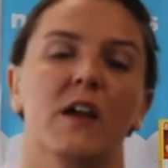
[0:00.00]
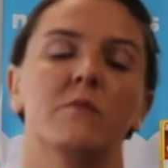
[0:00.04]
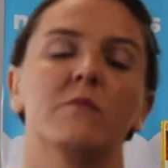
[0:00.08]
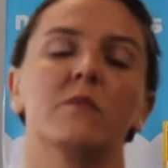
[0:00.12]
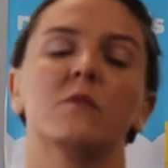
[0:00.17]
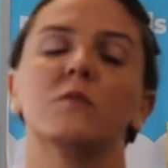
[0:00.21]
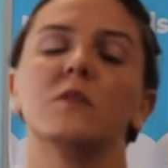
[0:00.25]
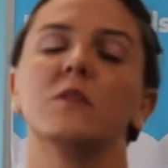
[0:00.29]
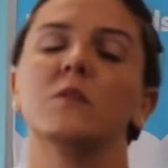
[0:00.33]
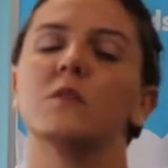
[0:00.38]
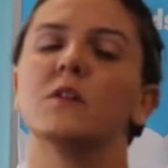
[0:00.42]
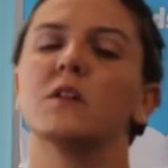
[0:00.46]
But
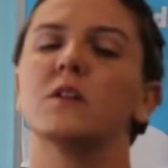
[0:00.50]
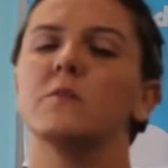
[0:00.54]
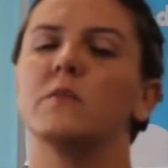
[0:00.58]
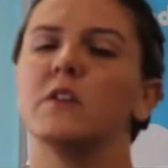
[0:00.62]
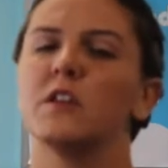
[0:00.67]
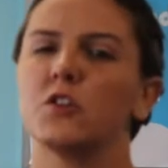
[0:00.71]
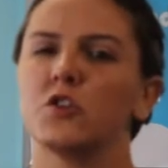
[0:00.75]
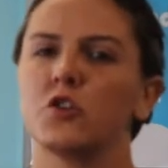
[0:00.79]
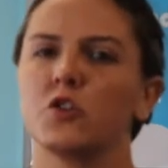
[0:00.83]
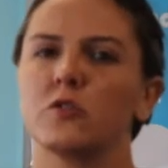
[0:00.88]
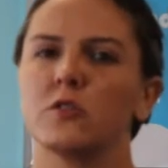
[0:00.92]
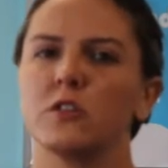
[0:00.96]
we wanna make
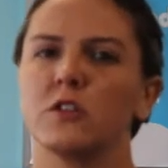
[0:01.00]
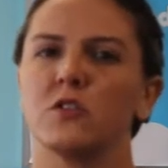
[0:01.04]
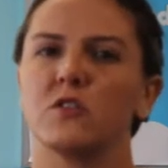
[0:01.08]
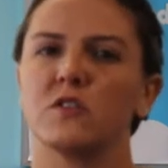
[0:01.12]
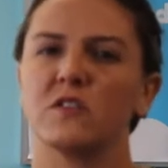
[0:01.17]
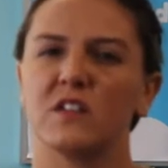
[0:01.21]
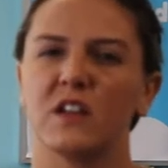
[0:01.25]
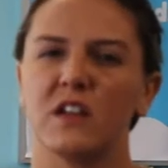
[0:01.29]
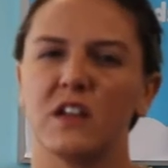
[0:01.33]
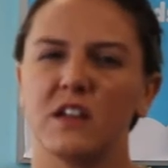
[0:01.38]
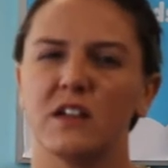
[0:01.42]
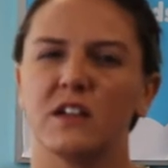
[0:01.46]
sure that you're
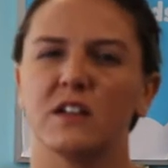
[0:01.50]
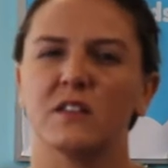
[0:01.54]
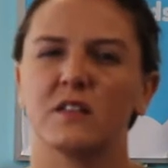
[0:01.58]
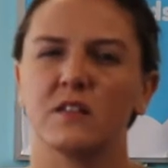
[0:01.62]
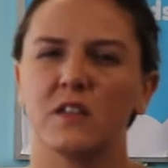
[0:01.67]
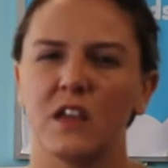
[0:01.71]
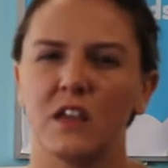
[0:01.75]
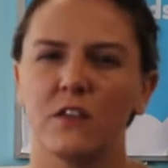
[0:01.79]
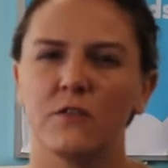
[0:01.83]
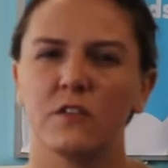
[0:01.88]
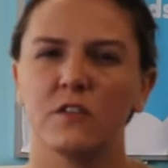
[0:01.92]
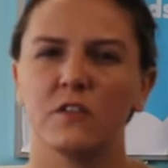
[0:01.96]
staying as
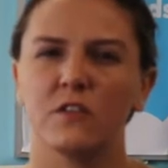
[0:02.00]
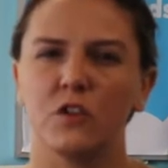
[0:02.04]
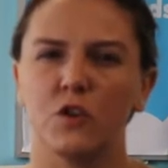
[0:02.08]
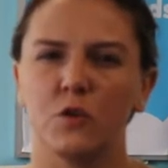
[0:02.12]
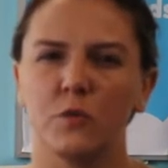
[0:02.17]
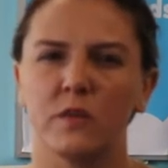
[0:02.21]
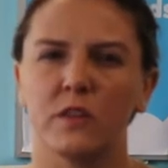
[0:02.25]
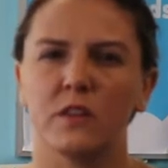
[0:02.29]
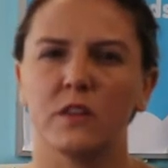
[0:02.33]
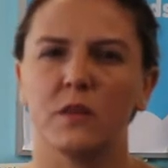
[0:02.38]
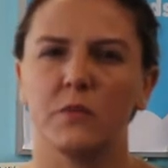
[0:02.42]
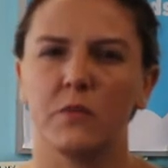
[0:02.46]
safe as
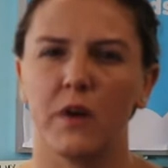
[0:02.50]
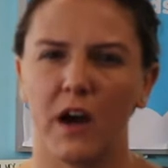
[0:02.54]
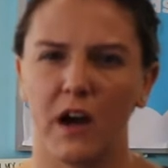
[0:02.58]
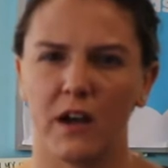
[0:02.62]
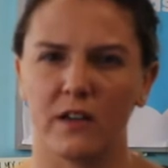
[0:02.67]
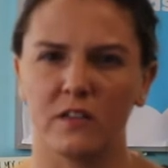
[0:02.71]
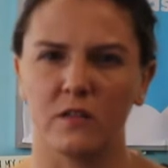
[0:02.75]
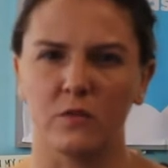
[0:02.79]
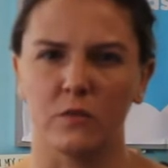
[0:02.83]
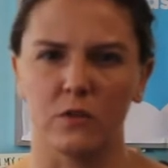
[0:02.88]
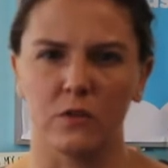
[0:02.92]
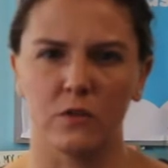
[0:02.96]
humanly
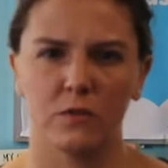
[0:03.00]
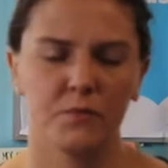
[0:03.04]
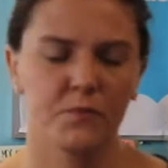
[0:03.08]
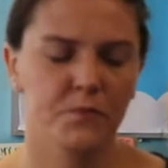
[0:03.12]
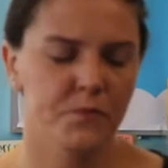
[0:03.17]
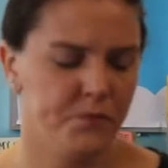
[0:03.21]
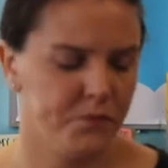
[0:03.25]
possible.